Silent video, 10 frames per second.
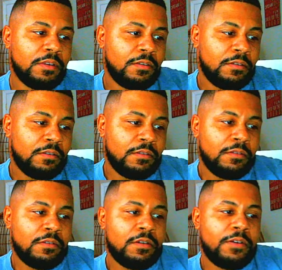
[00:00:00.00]
All right,
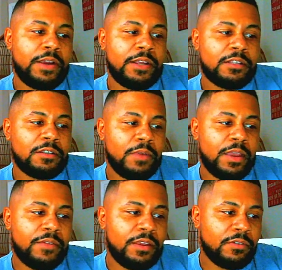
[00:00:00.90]
so Evan
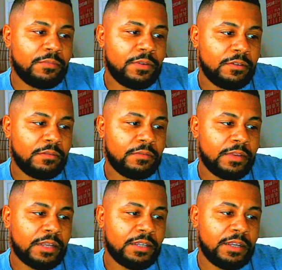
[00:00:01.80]
Ingram, like I
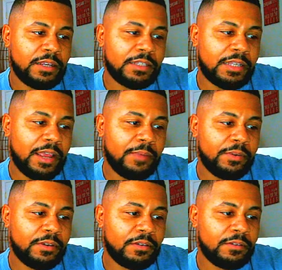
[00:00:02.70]
said, against Tampa.